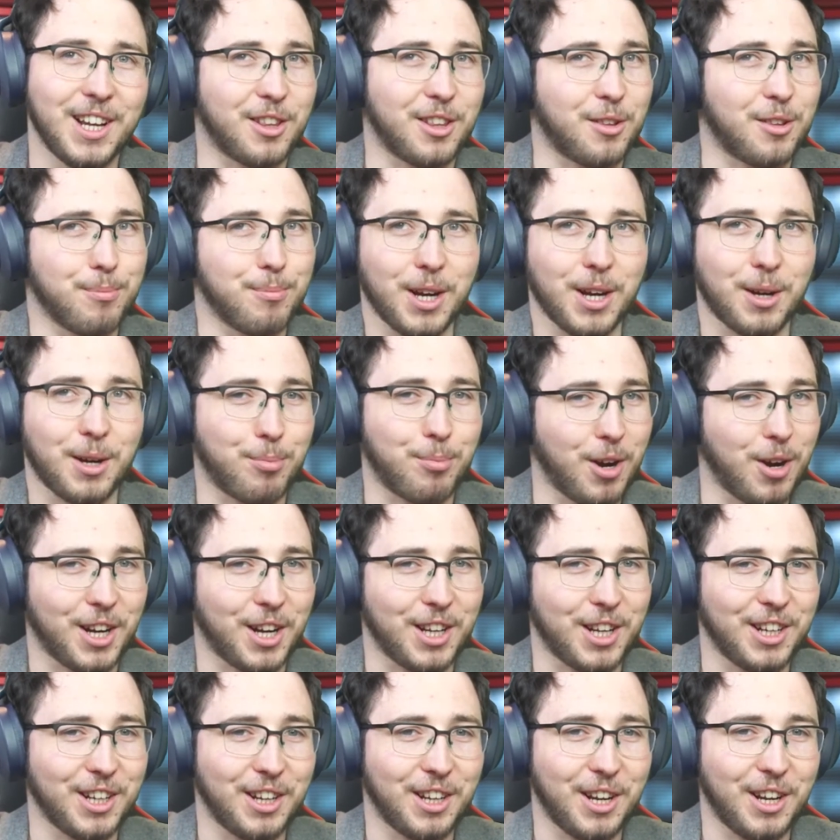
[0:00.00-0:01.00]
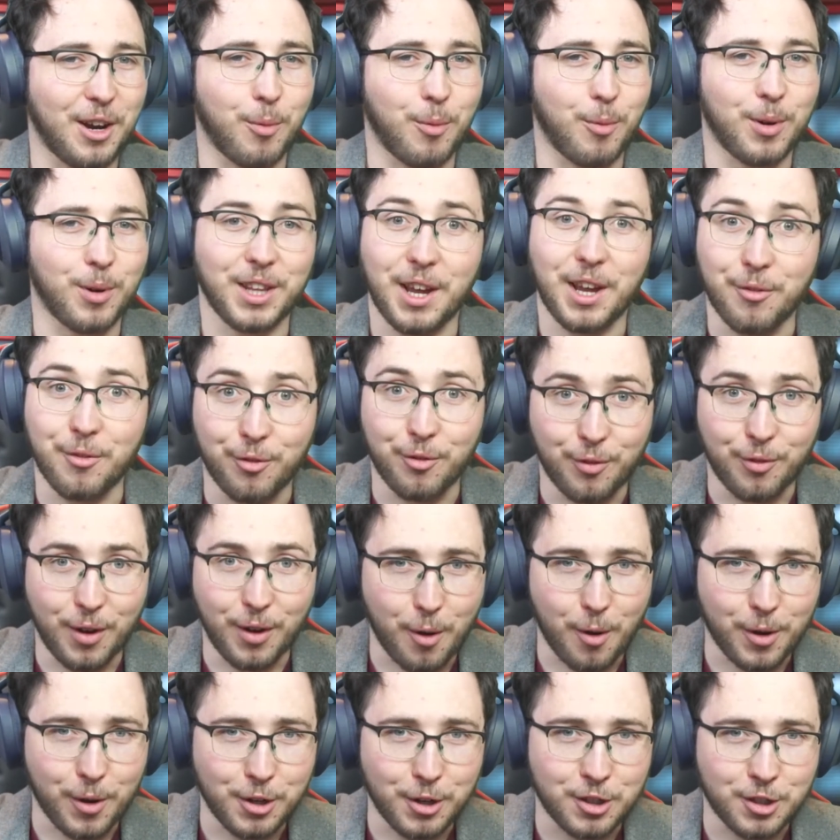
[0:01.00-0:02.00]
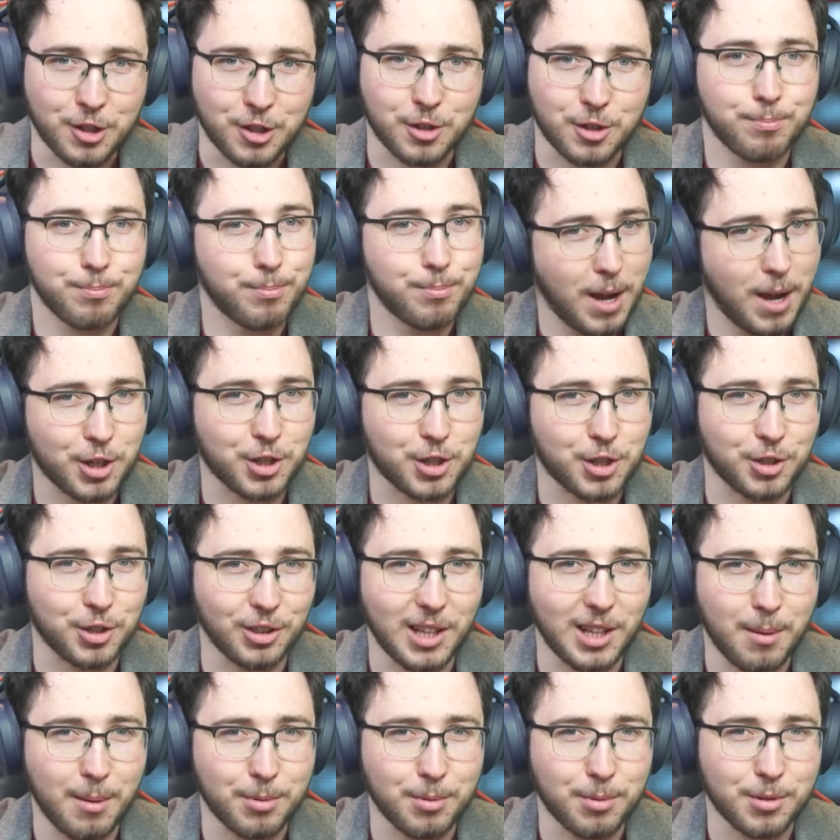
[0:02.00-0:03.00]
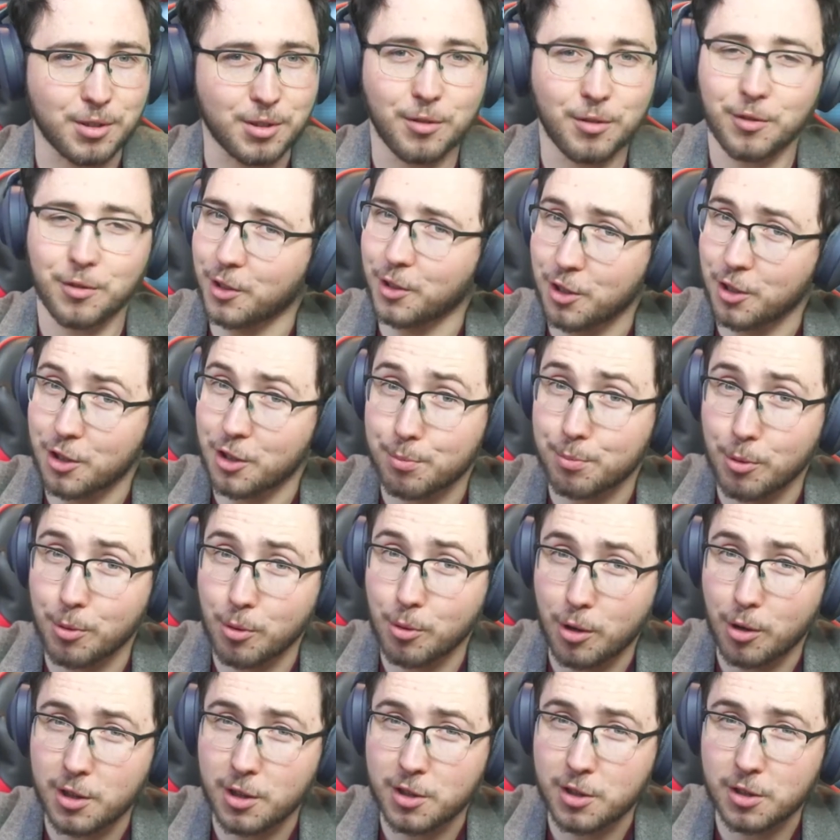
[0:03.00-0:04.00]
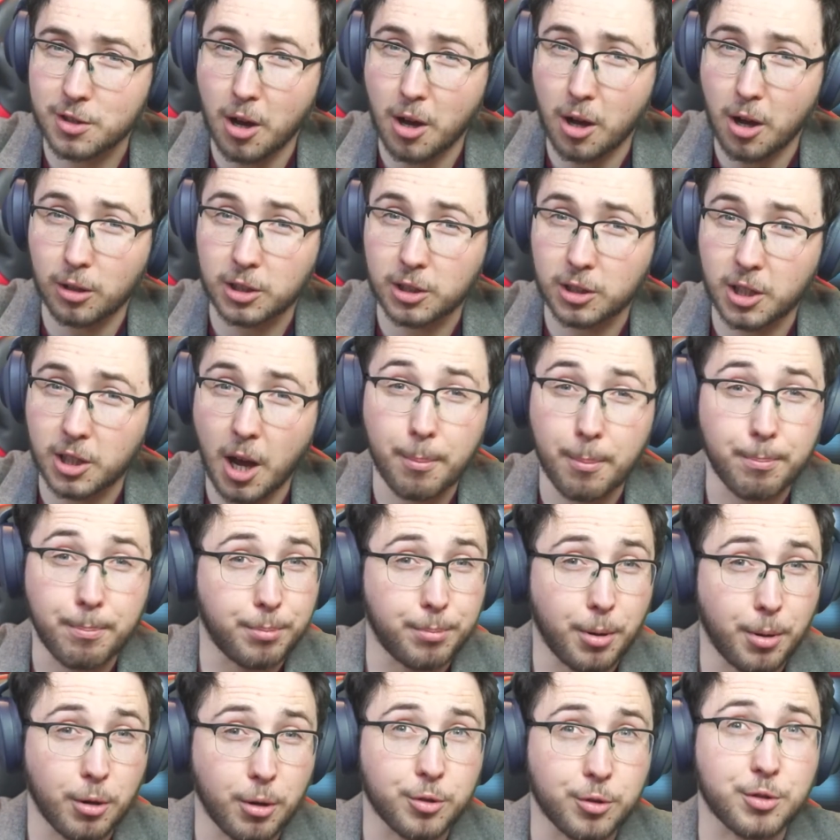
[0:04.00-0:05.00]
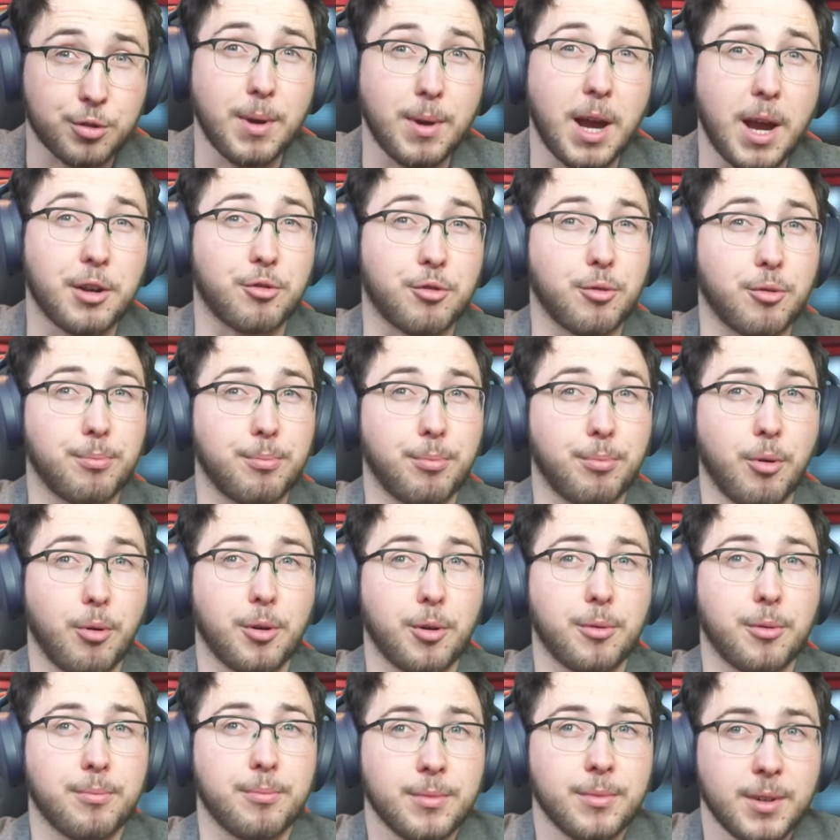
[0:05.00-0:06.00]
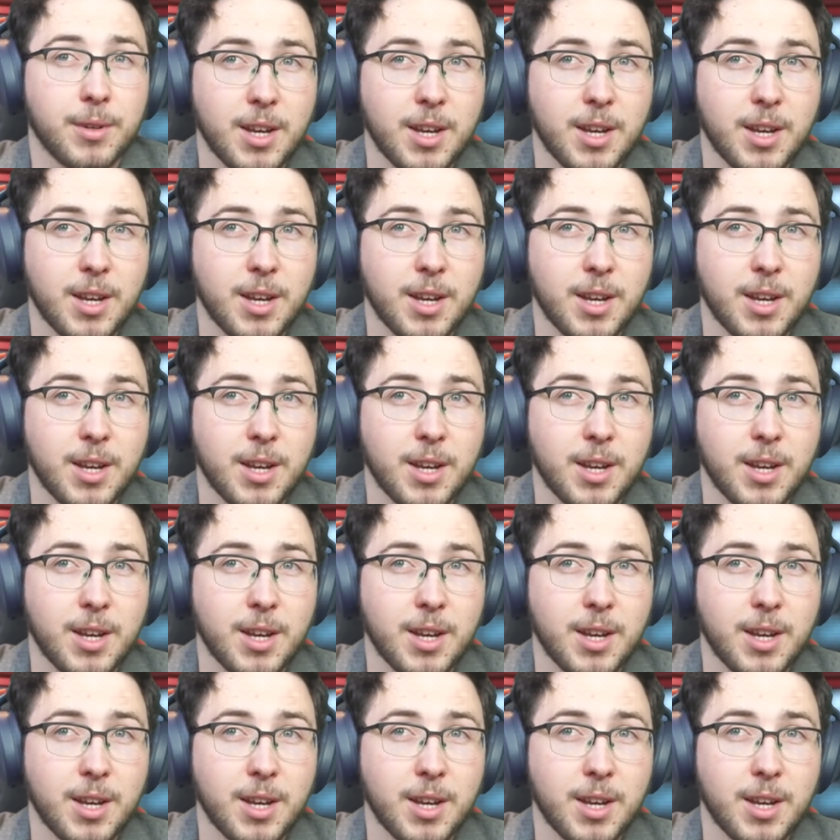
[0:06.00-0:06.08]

It's Mick Brickin' It here with a very special episode of the Spooky Skull Cup post match report.